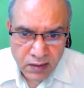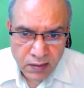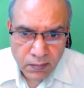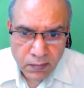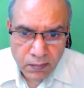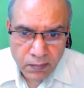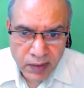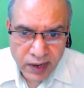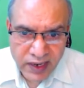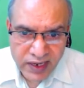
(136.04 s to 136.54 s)

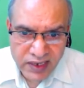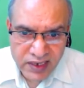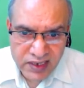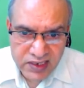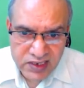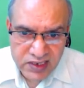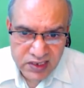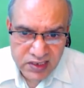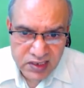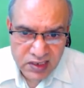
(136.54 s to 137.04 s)

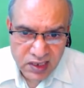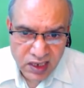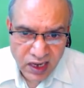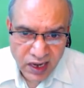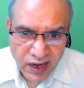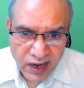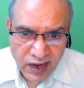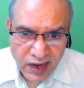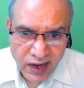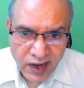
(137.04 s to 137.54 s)
minus
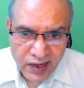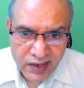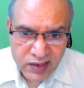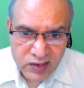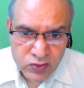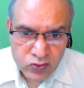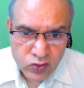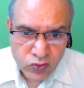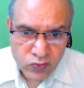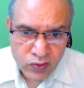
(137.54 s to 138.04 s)
n
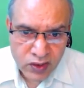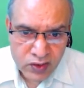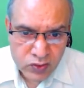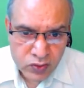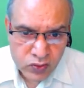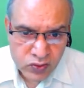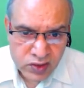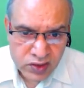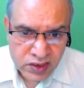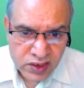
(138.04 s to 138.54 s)
into
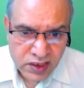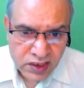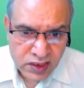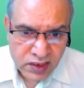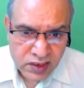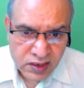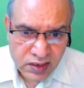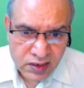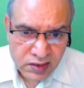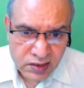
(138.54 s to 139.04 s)
120
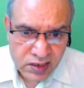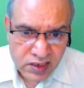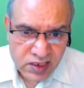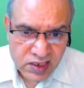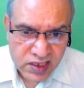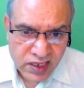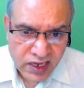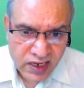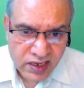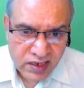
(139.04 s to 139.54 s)
this
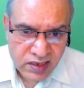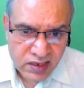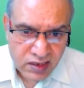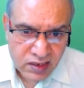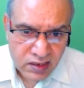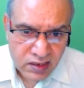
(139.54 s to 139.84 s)
side,